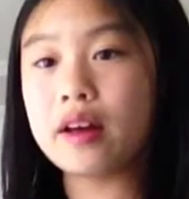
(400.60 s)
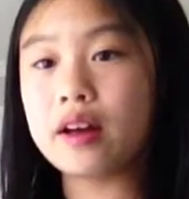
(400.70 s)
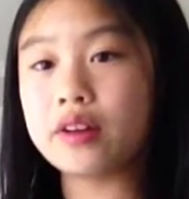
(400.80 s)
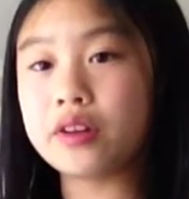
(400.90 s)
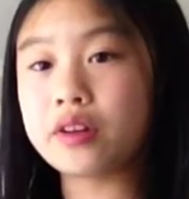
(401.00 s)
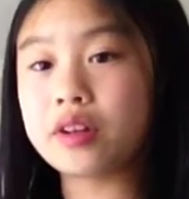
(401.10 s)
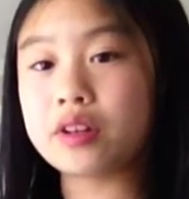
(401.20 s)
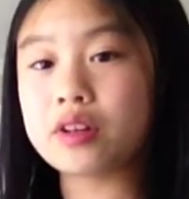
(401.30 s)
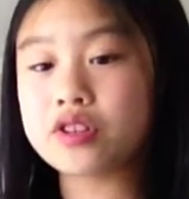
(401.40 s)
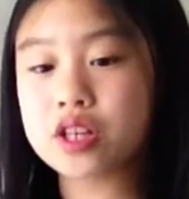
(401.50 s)
And you
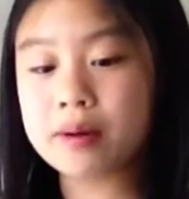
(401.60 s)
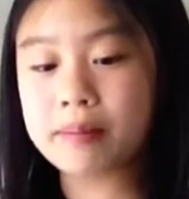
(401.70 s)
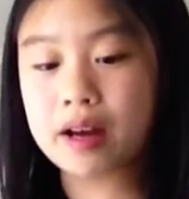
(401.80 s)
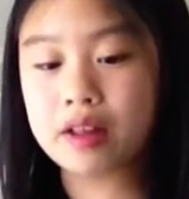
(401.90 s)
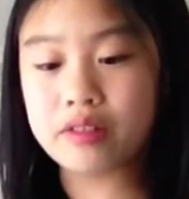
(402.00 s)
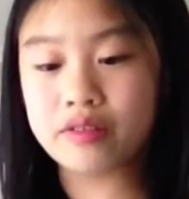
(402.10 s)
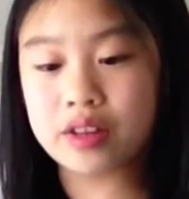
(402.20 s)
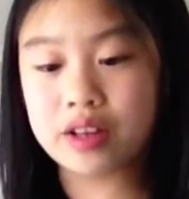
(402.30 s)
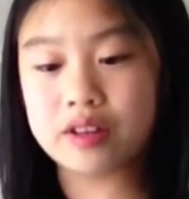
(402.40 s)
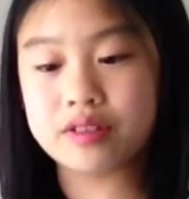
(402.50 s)
could check my other
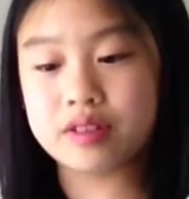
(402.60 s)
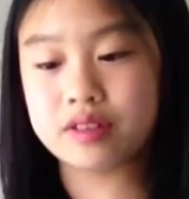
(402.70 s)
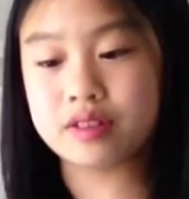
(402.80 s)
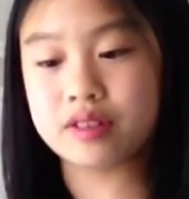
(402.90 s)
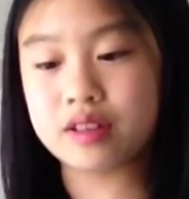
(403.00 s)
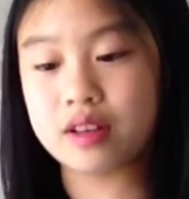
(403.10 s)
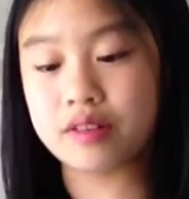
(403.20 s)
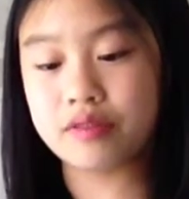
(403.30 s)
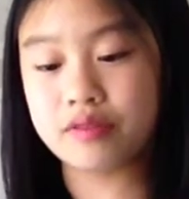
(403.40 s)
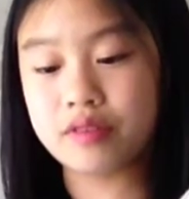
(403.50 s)
videos and see
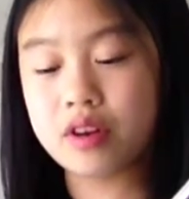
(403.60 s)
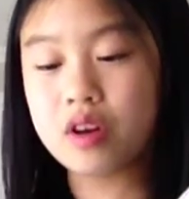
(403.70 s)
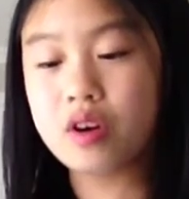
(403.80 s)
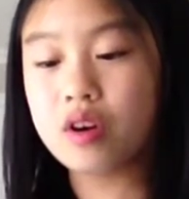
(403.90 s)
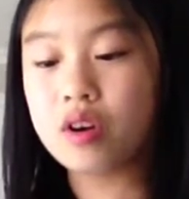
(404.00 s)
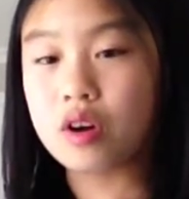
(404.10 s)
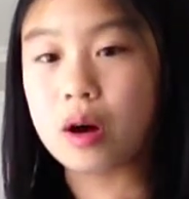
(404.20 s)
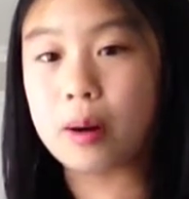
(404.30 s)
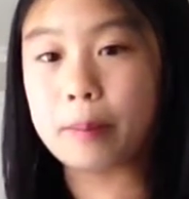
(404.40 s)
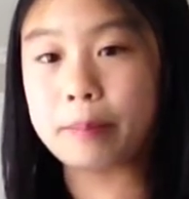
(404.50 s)
if
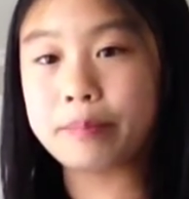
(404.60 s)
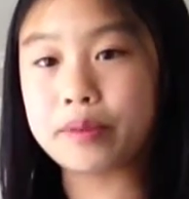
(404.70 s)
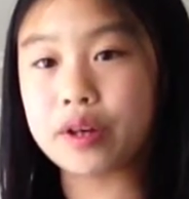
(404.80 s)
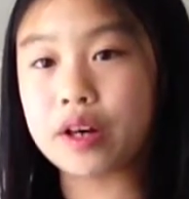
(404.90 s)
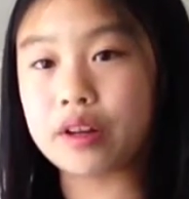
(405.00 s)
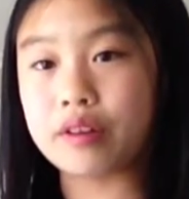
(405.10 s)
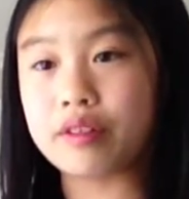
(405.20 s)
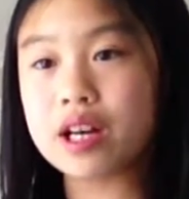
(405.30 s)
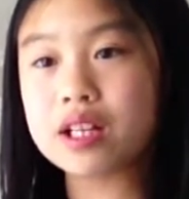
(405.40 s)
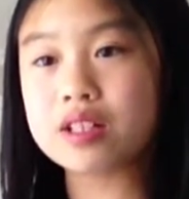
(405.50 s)
um, you got it
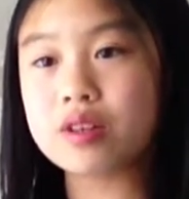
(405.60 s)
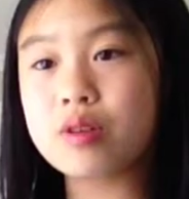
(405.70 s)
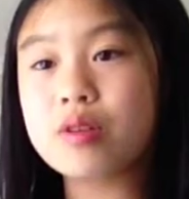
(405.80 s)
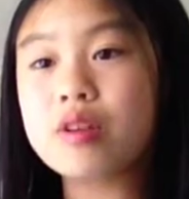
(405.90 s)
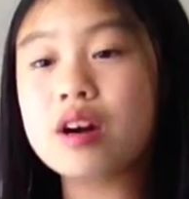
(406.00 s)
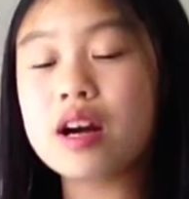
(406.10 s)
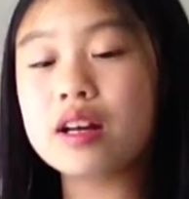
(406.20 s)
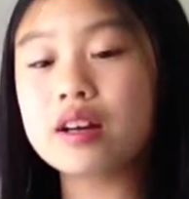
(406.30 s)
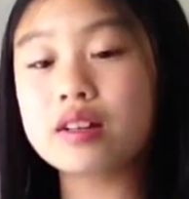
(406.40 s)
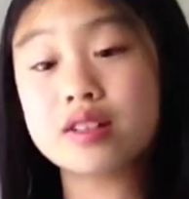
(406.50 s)
correct, or
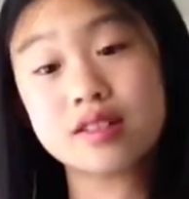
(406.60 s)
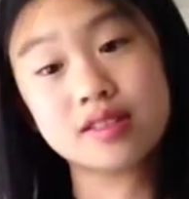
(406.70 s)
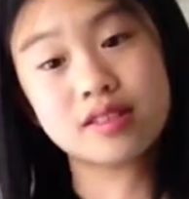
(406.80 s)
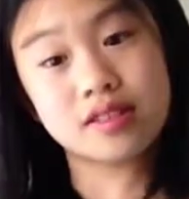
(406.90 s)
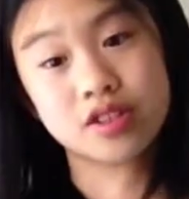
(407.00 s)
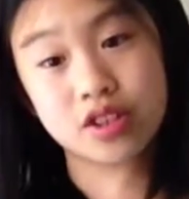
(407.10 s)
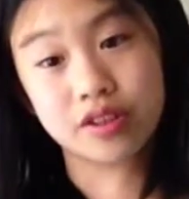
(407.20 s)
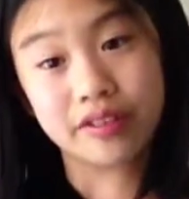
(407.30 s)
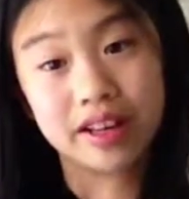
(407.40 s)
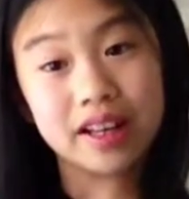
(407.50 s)
I could just show
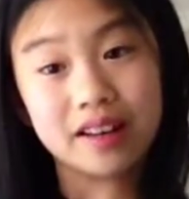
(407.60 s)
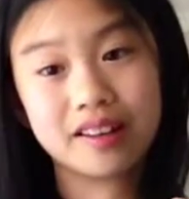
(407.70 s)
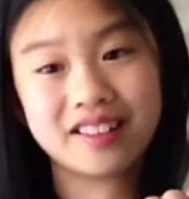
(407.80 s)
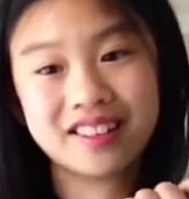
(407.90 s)
you right now.